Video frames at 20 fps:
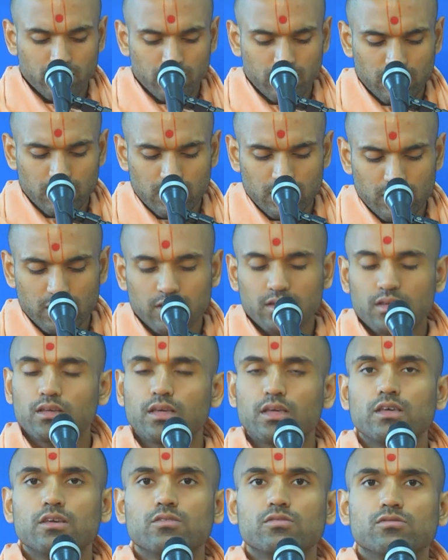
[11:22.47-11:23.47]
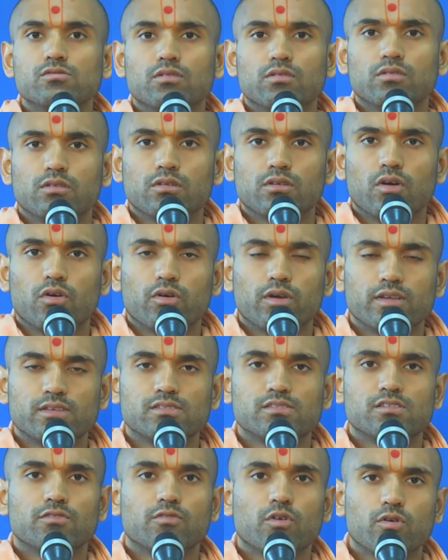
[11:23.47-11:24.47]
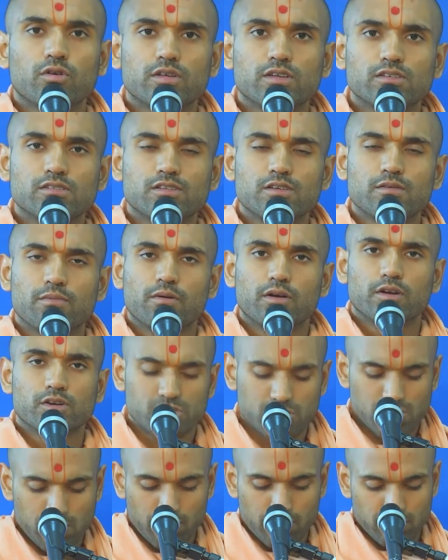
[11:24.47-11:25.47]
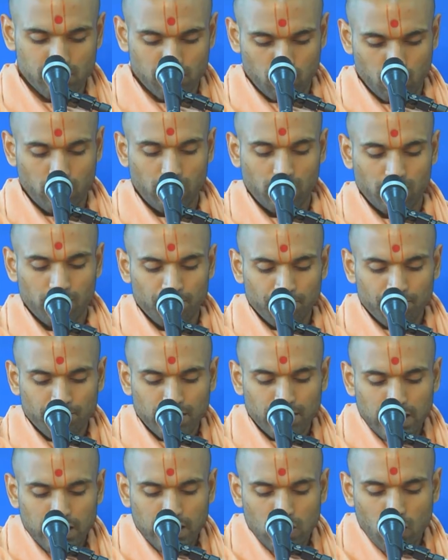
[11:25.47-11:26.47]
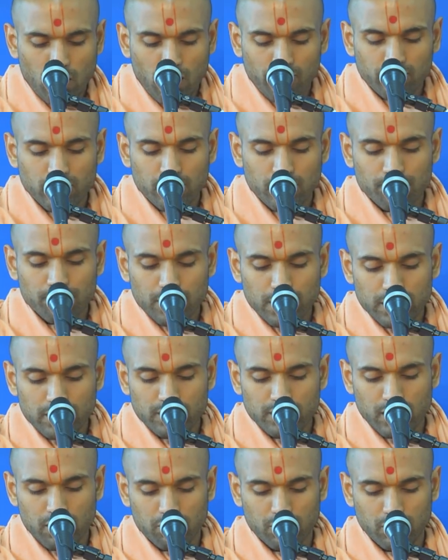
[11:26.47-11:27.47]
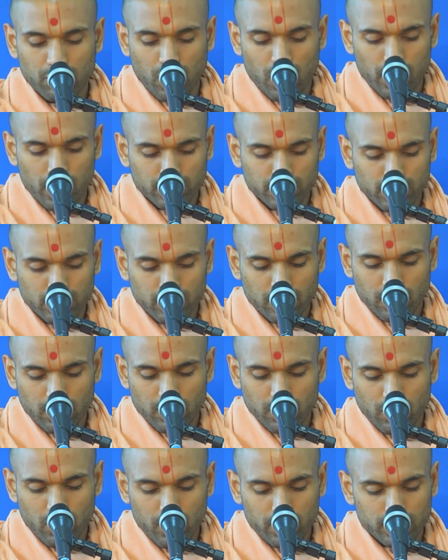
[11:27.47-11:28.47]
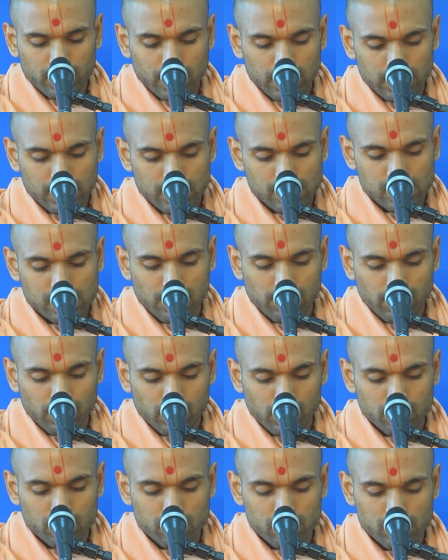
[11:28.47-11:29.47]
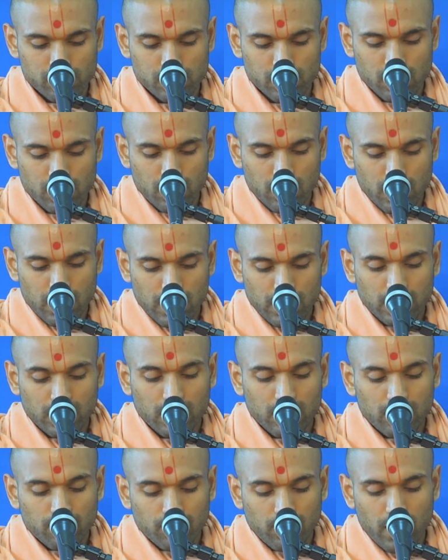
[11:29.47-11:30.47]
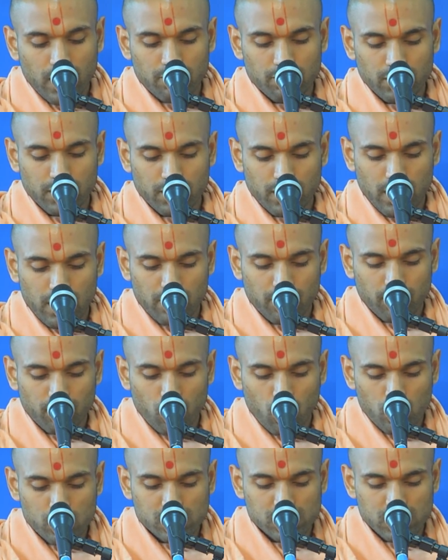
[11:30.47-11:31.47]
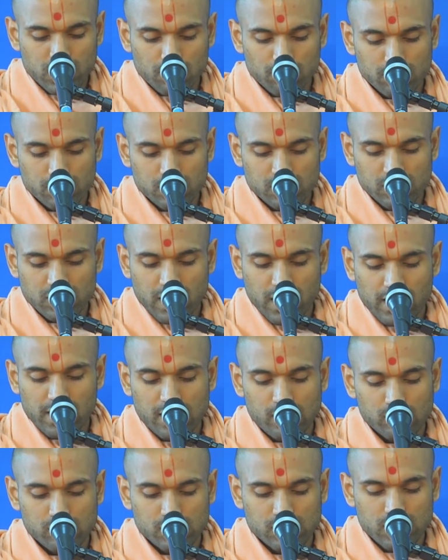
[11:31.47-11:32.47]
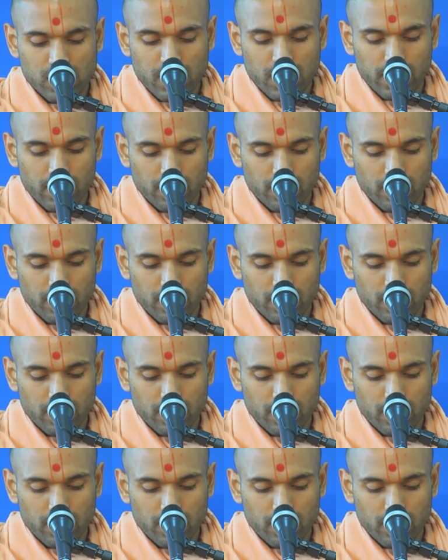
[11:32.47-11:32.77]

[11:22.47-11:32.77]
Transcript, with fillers: he, you know, his devotees, he punished them as well. He often beat them, locked locked innocent villagers in confinement, and forced them to stand outside un,